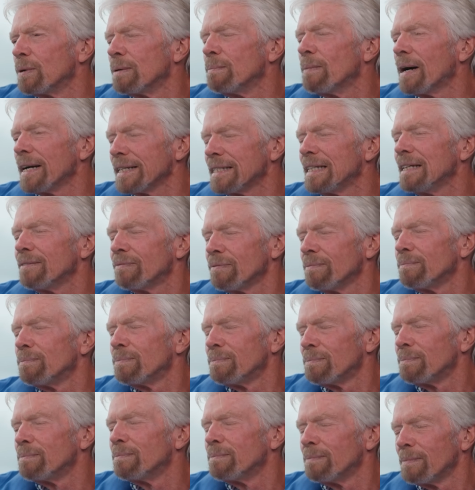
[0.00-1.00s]
we might even,
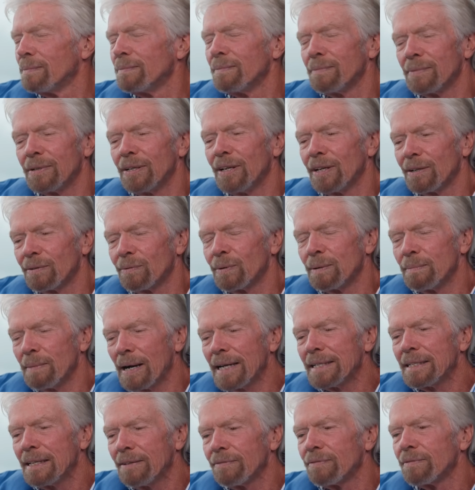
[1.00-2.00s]
you know, we
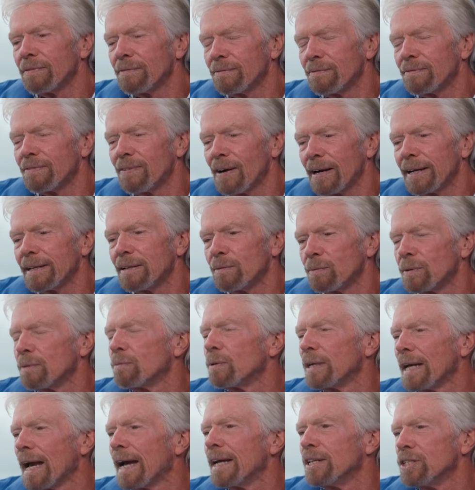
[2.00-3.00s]
might even find we,
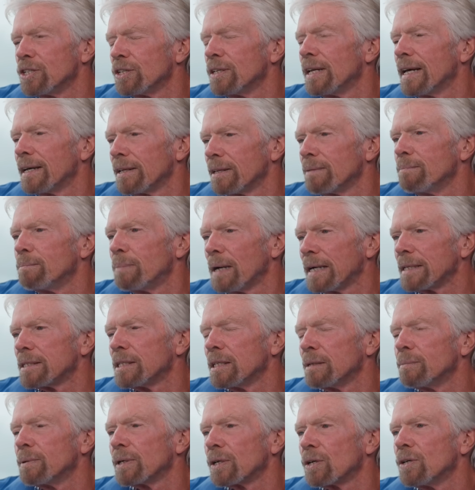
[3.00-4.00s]
we engineer them
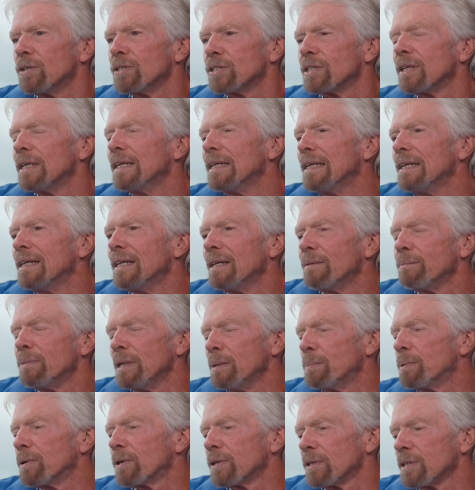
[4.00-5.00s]
better because
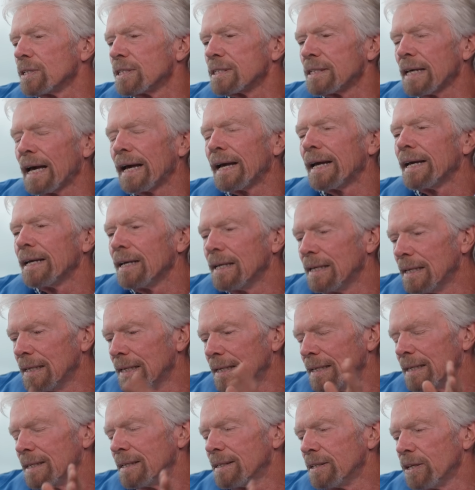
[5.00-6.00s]
people can say,
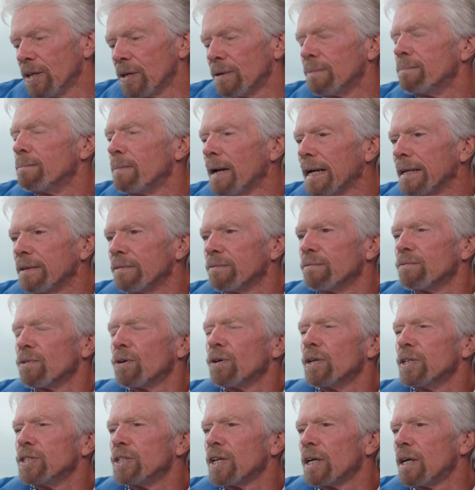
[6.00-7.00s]
you know, maiden
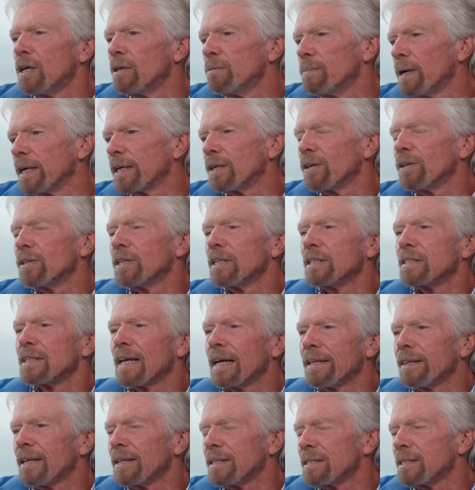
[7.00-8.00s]
Voyager, oh my God, it's
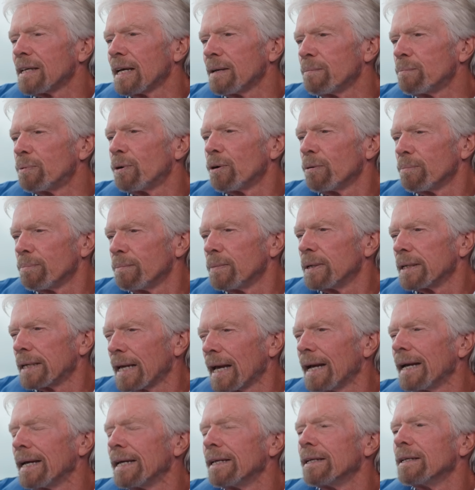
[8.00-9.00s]
had that same problem
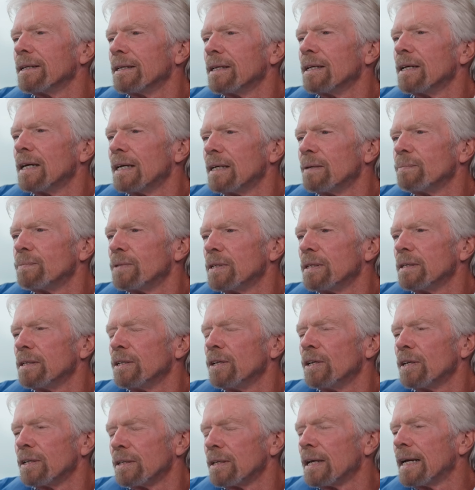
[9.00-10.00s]
again, um,
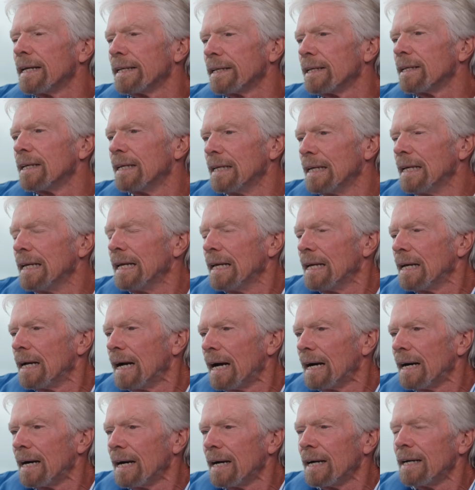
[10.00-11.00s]
you know, and
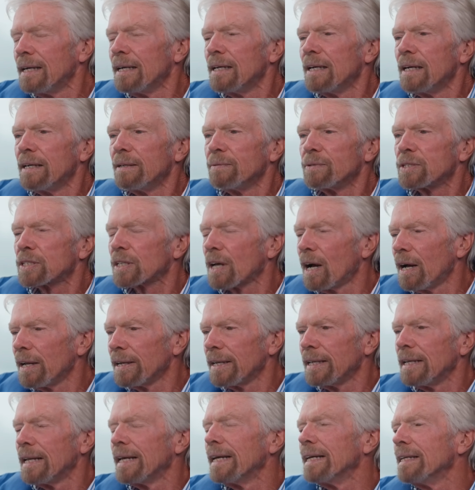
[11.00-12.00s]
uh, uh,
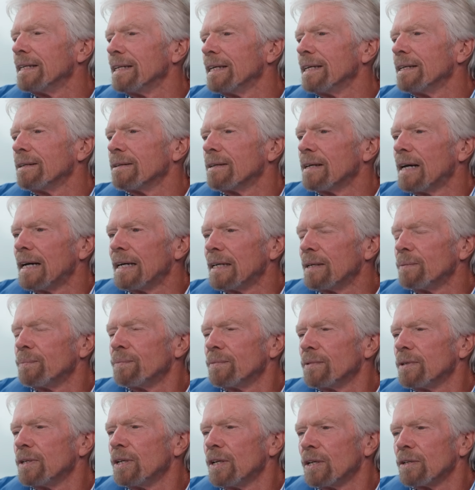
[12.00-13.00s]
Scarlet Lady,
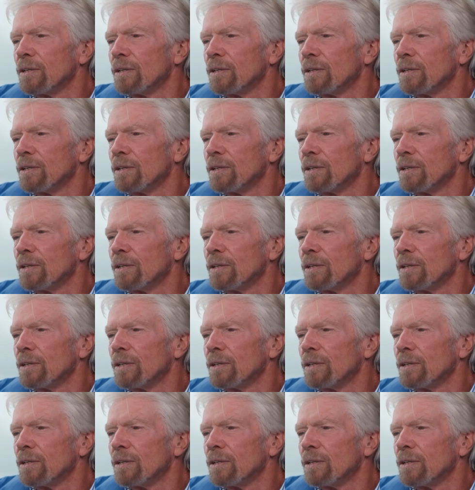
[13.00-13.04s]
um, you